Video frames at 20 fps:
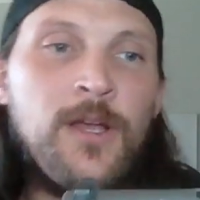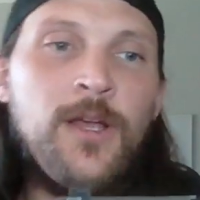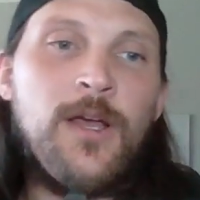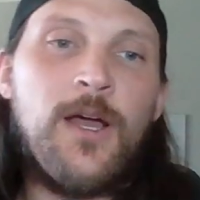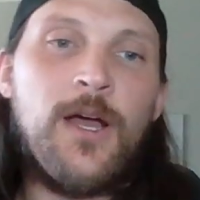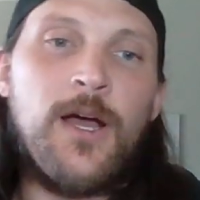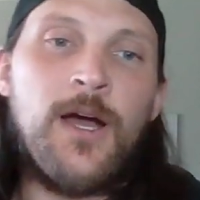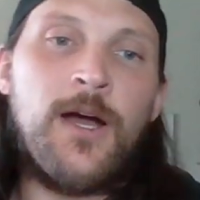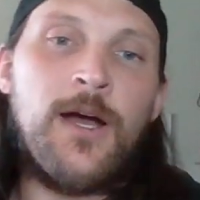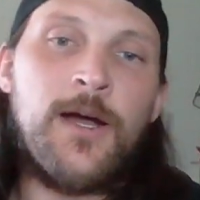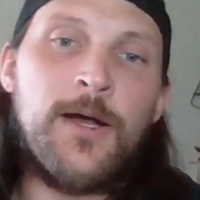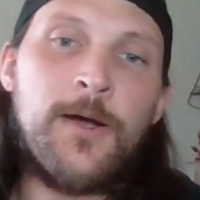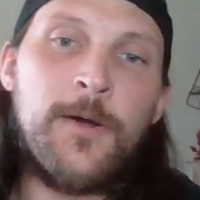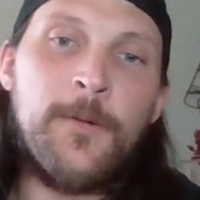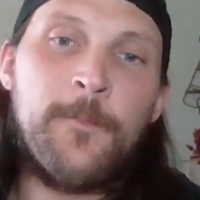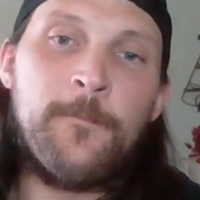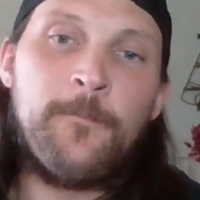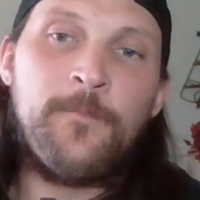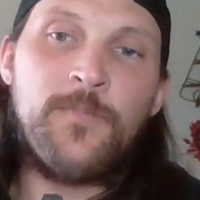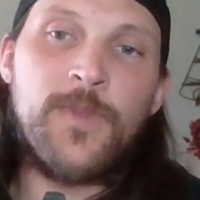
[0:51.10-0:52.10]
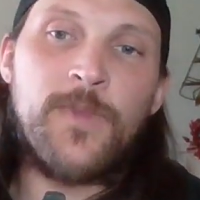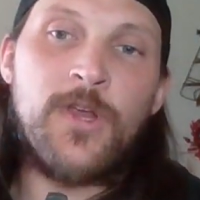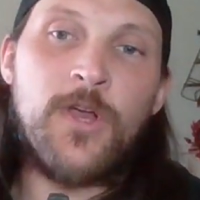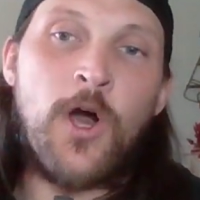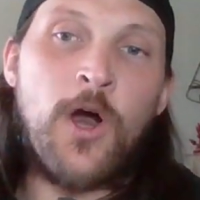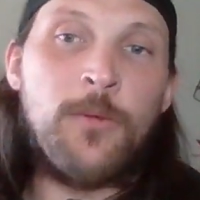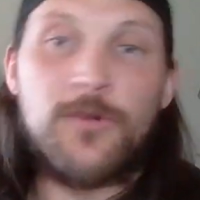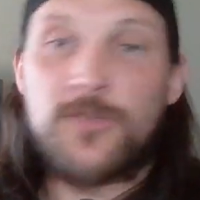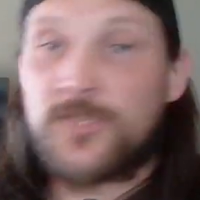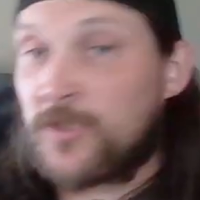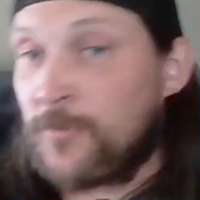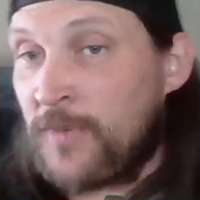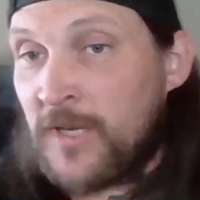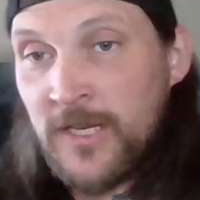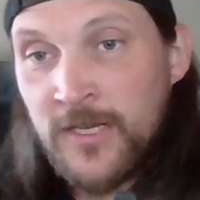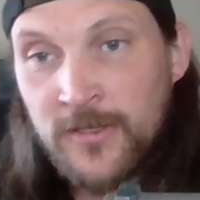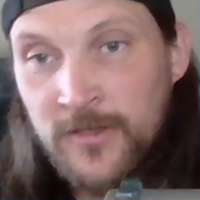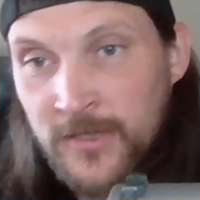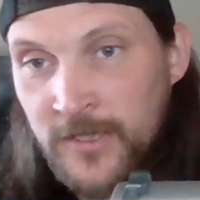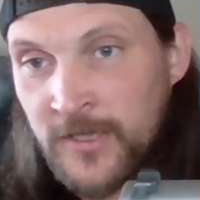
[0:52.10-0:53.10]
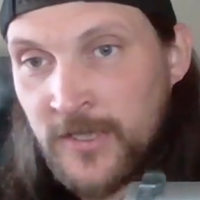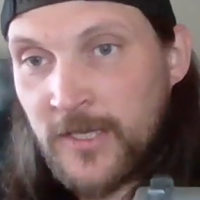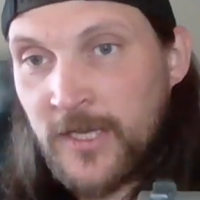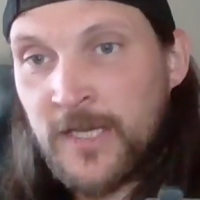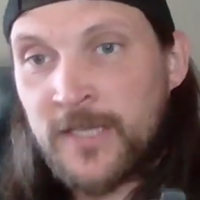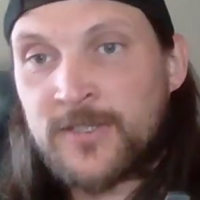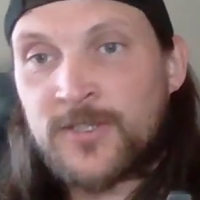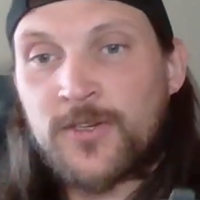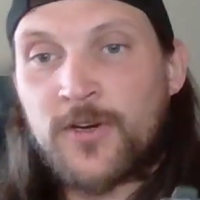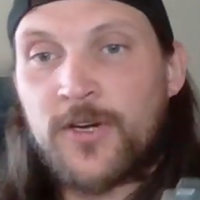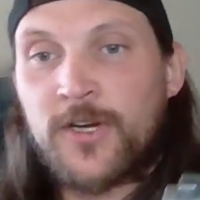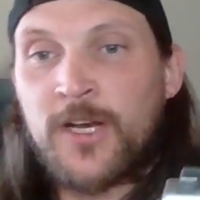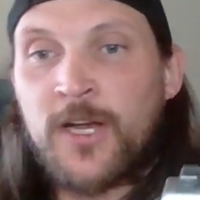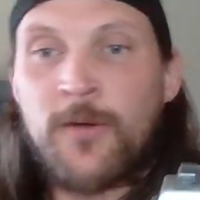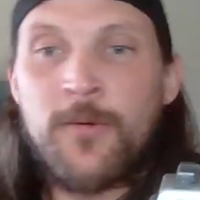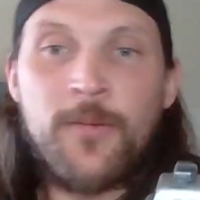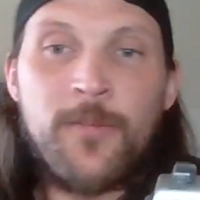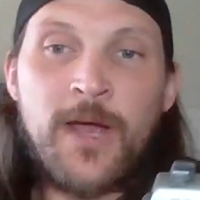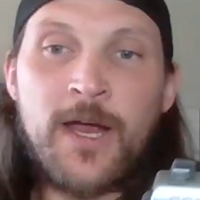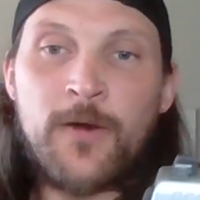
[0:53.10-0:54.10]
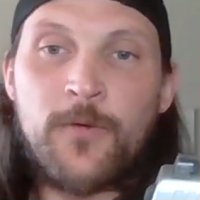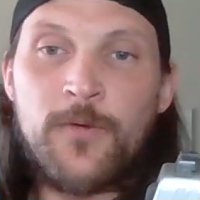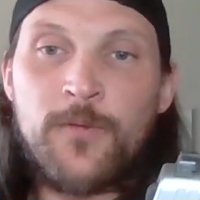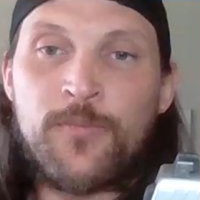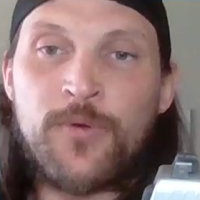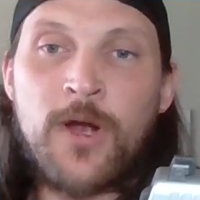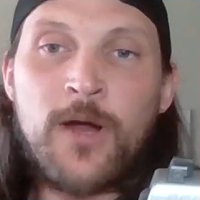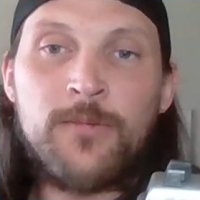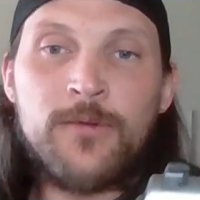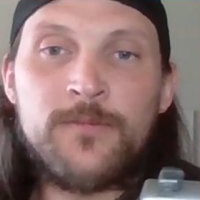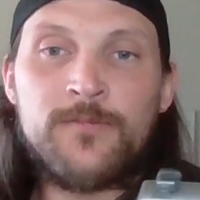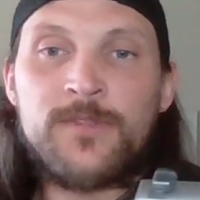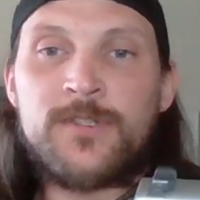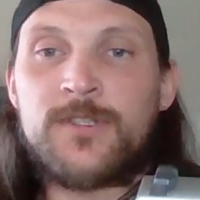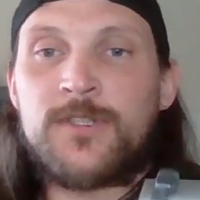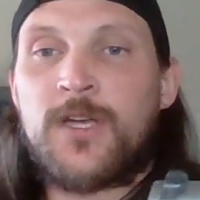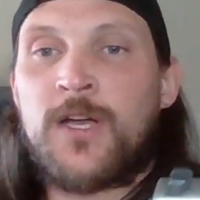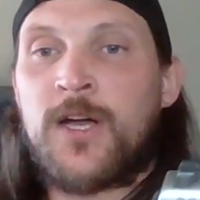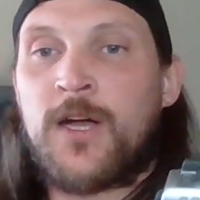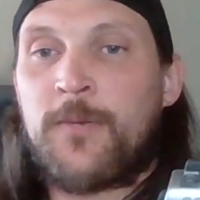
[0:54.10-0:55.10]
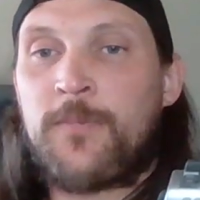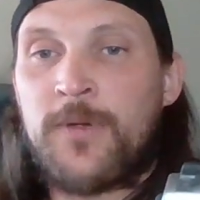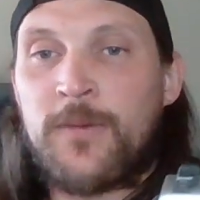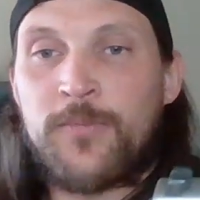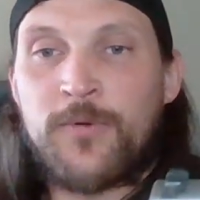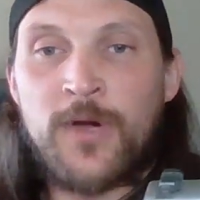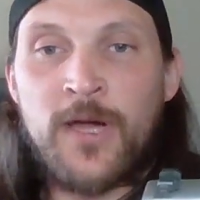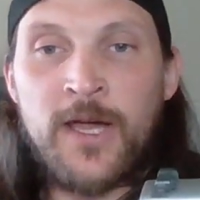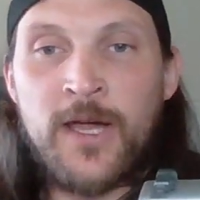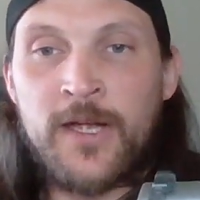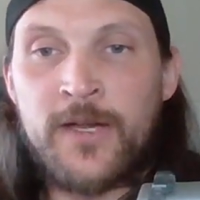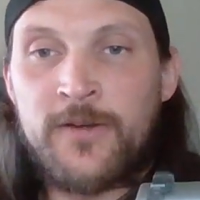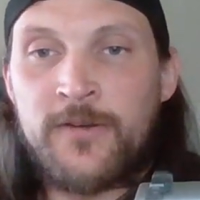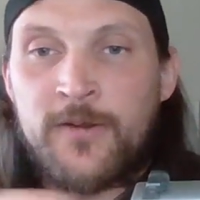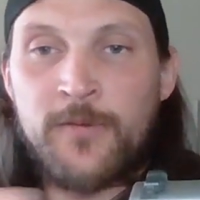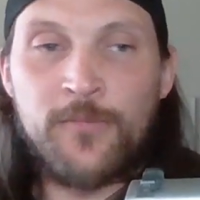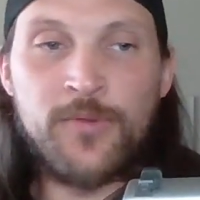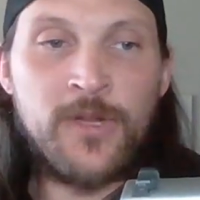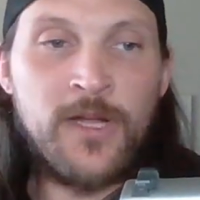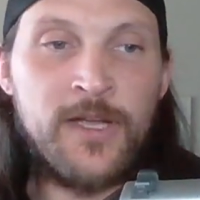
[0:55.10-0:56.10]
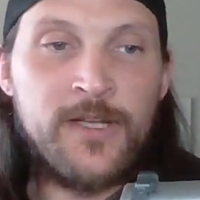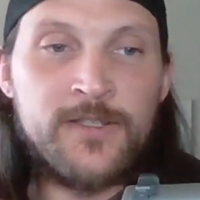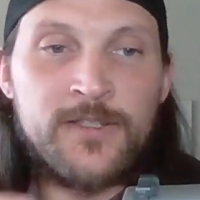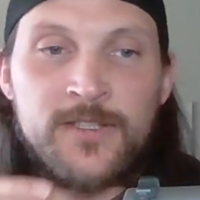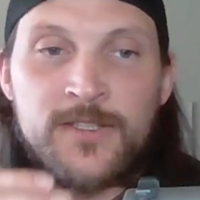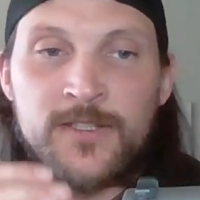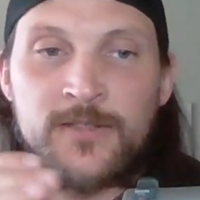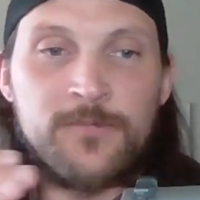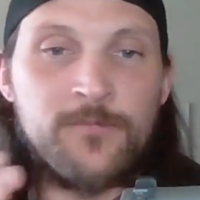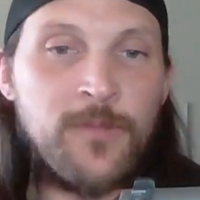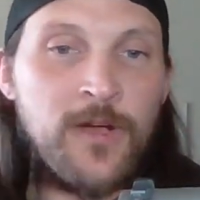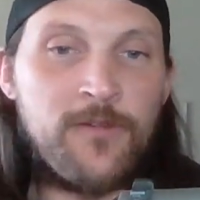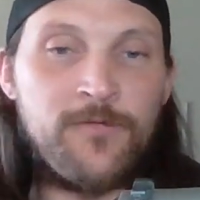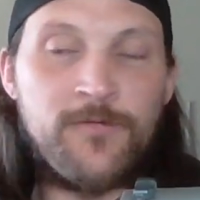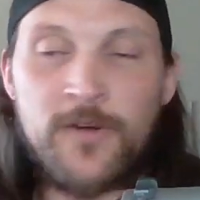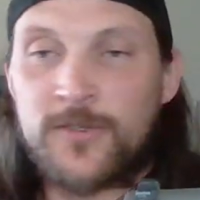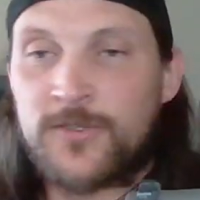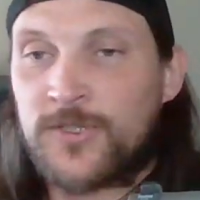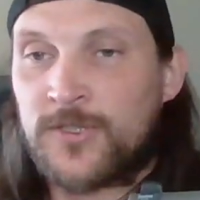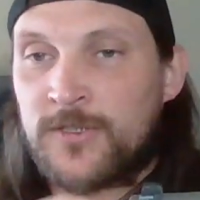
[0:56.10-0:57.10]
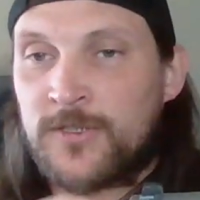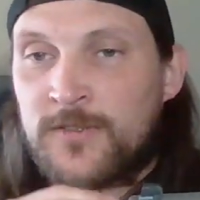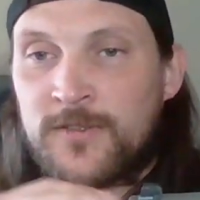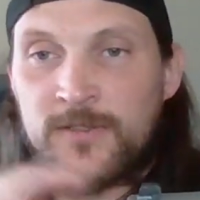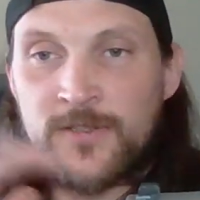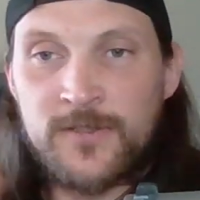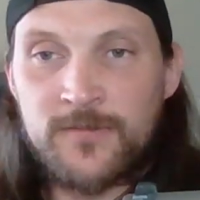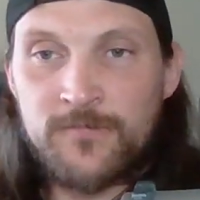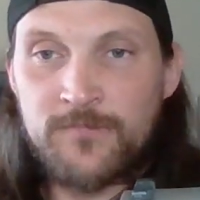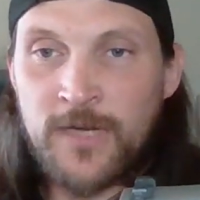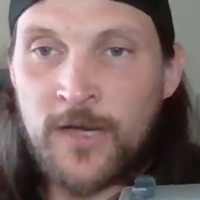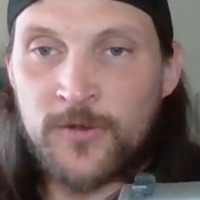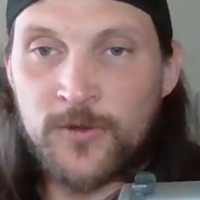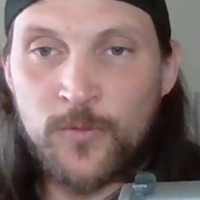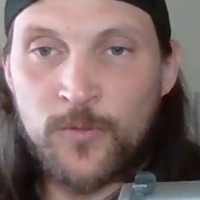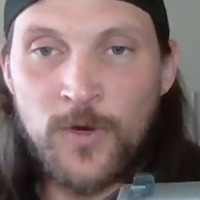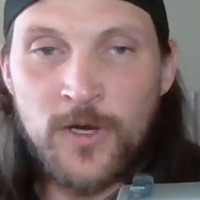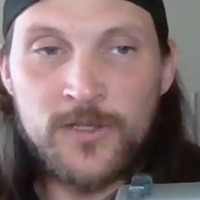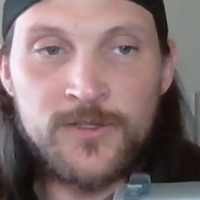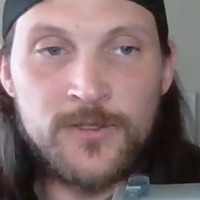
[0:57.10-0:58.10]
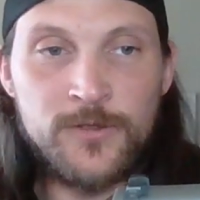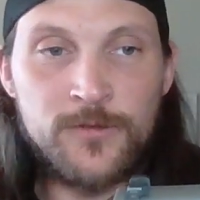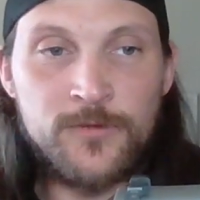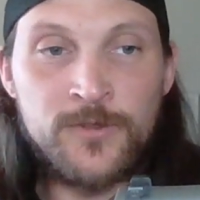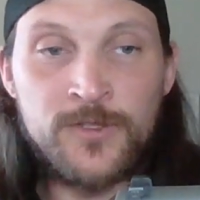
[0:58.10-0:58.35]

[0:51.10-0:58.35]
ACP. Almost immediately, it started coming back with problems. People had complaints, malfunctions out the wazoo.